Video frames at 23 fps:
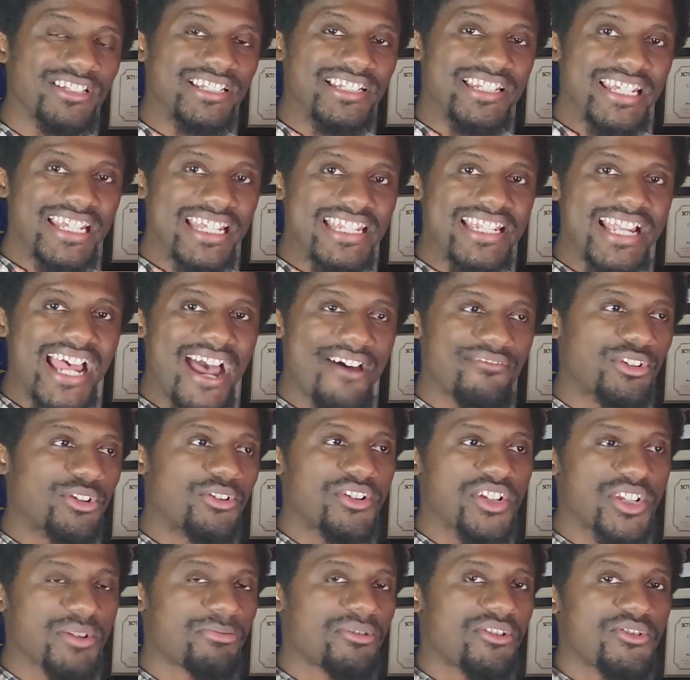need to have the
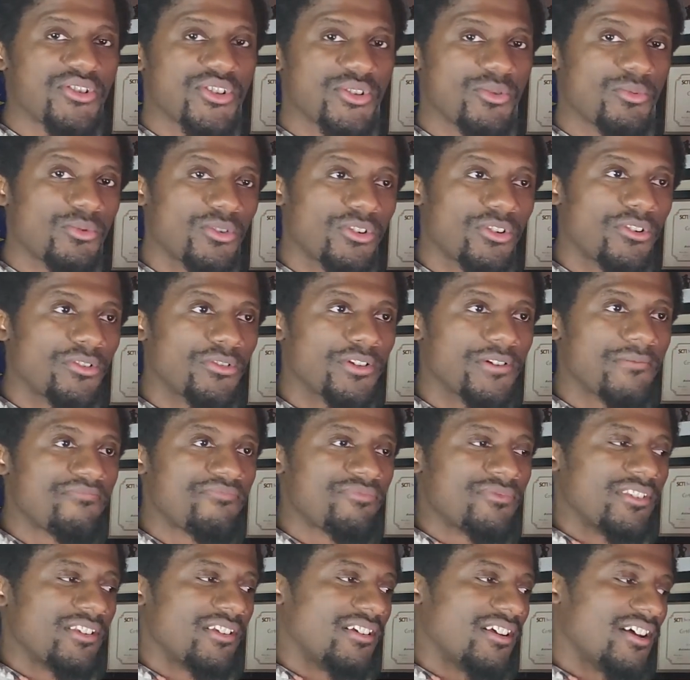greatest beers in the world
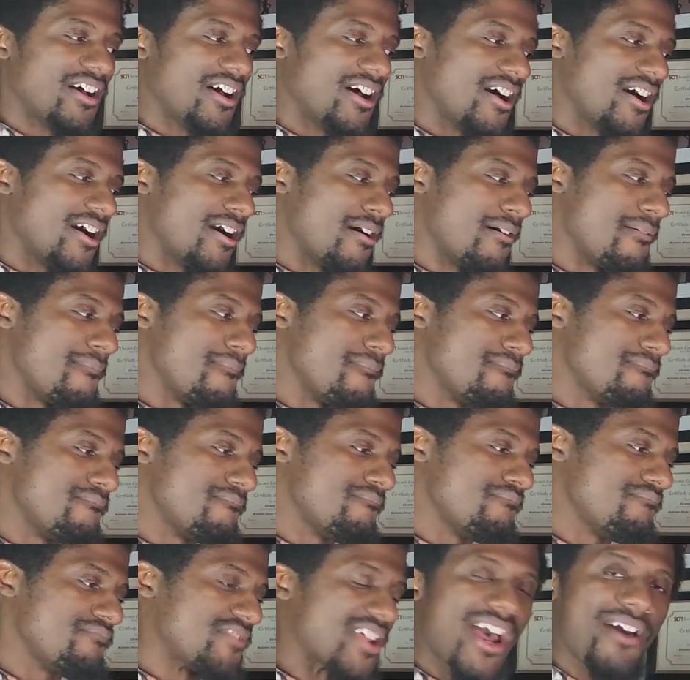
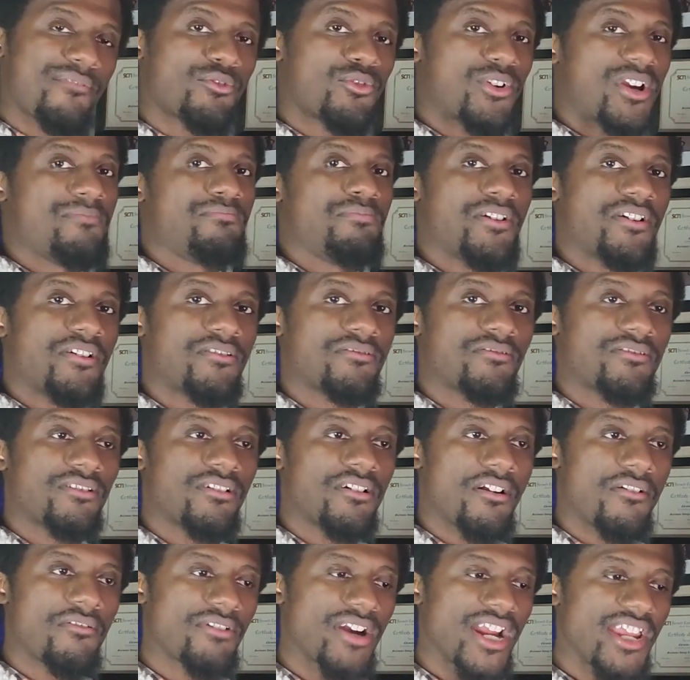to have great beer,
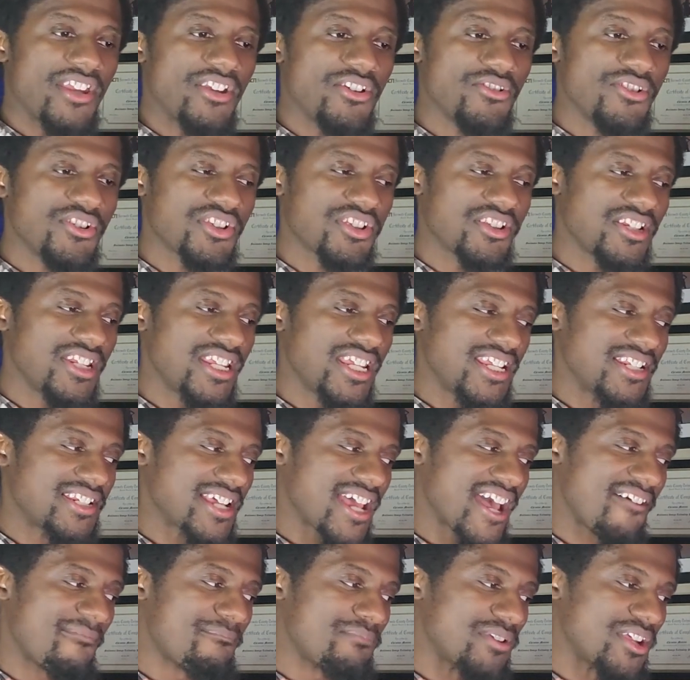right? You just need to
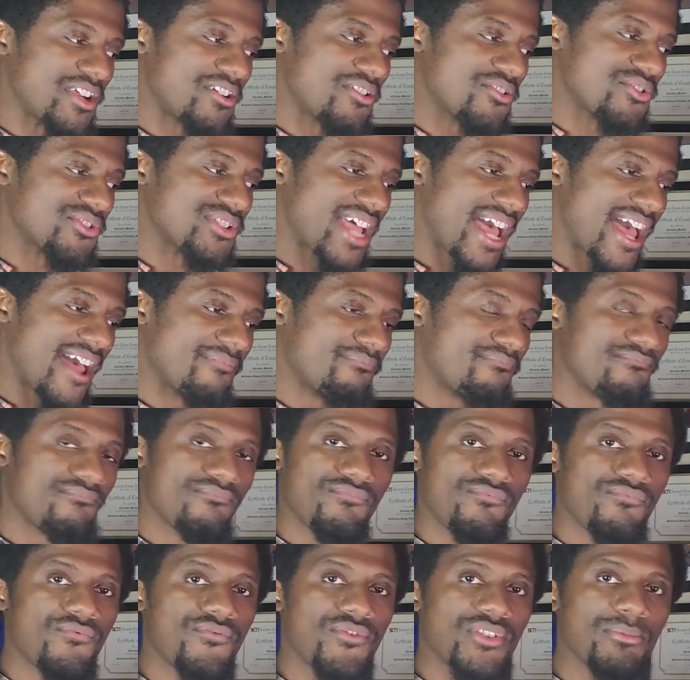have beers that,
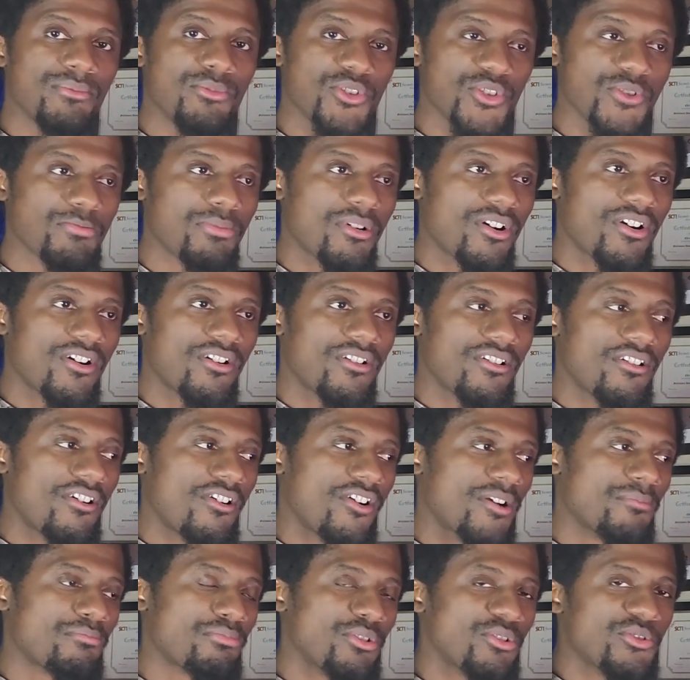for the most part,
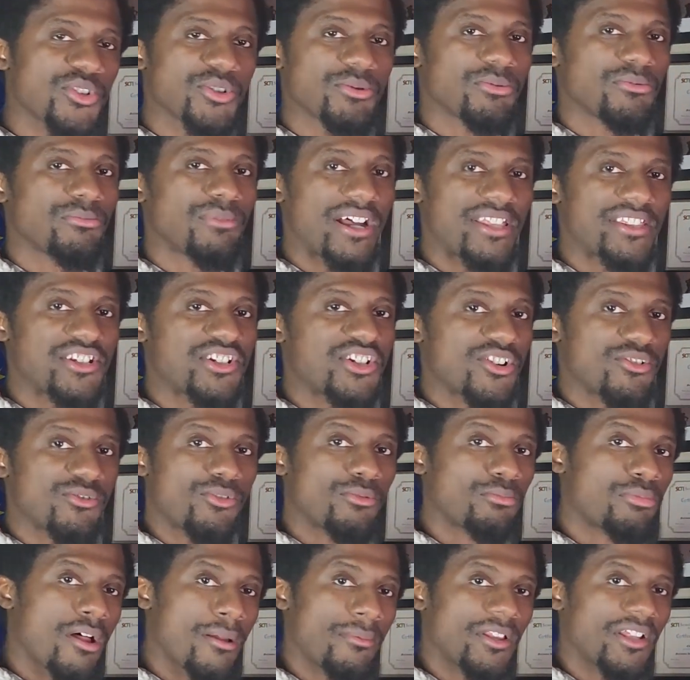are approachable by the general
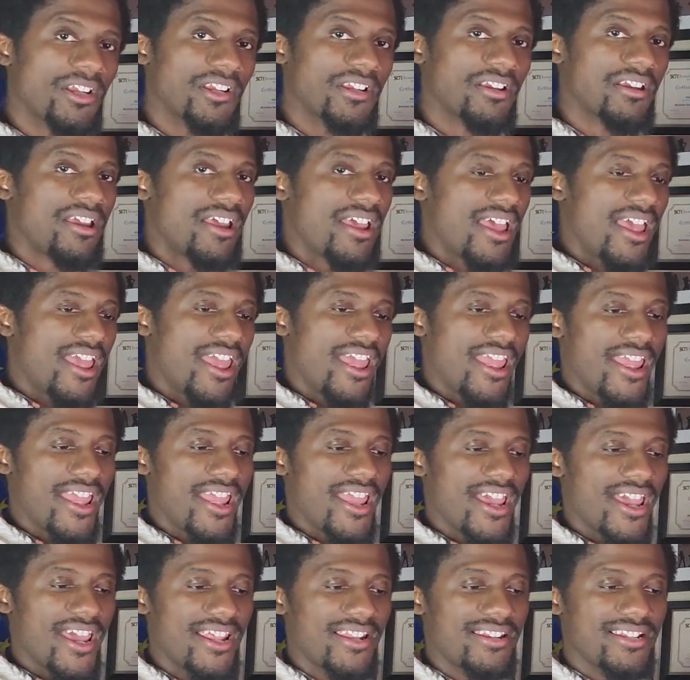public.
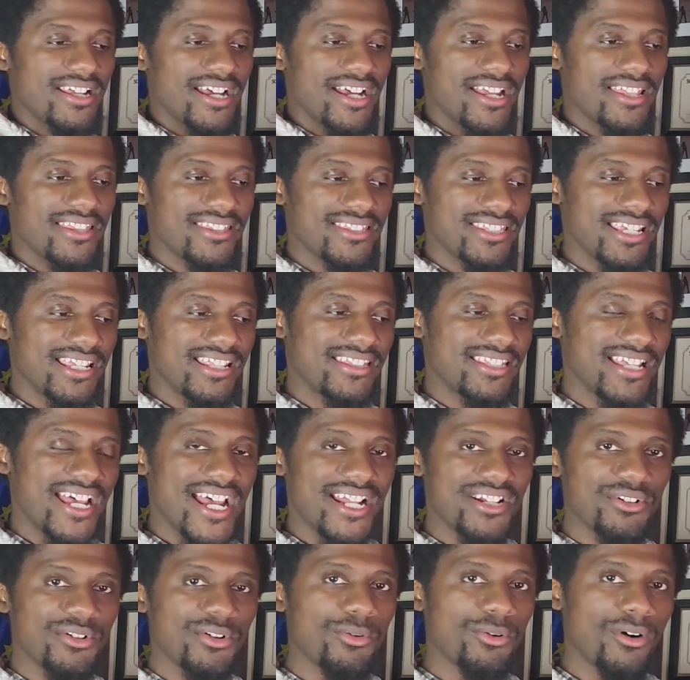And I think
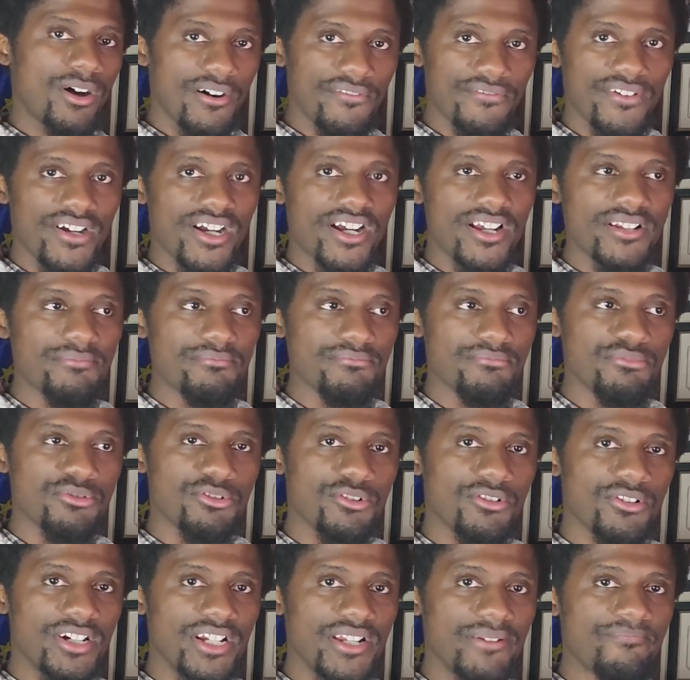that Quaff On
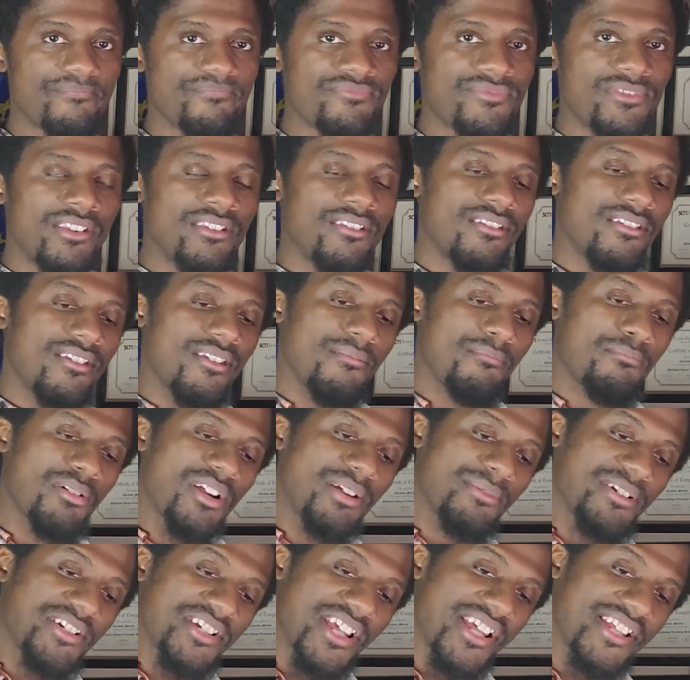Brewing pretty
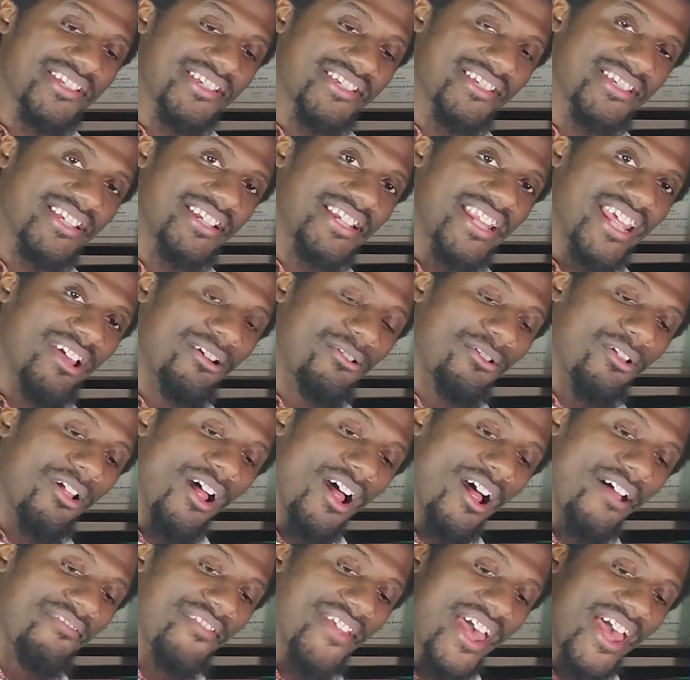much hits the nail
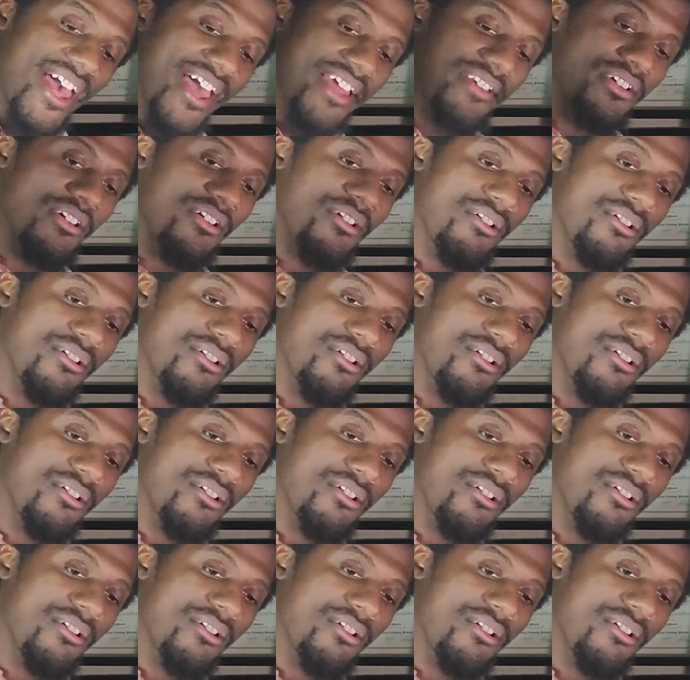on the head